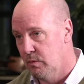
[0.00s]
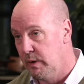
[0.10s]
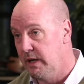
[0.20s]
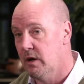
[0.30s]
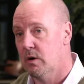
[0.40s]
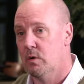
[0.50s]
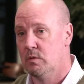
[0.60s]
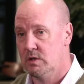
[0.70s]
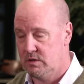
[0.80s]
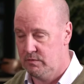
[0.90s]
We
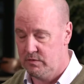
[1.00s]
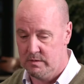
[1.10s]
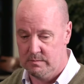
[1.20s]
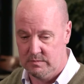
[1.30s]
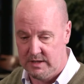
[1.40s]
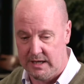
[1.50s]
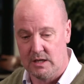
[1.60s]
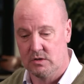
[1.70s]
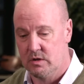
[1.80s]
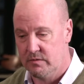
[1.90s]
know just from
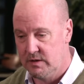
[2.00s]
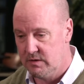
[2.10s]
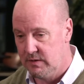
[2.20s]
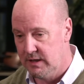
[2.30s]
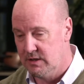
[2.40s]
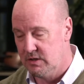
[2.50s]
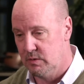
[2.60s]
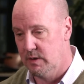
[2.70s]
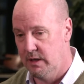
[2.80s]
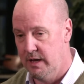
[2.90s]
taking surveys of the
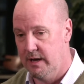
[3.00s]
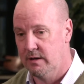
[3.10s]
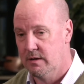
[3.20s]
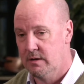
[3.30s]
industry that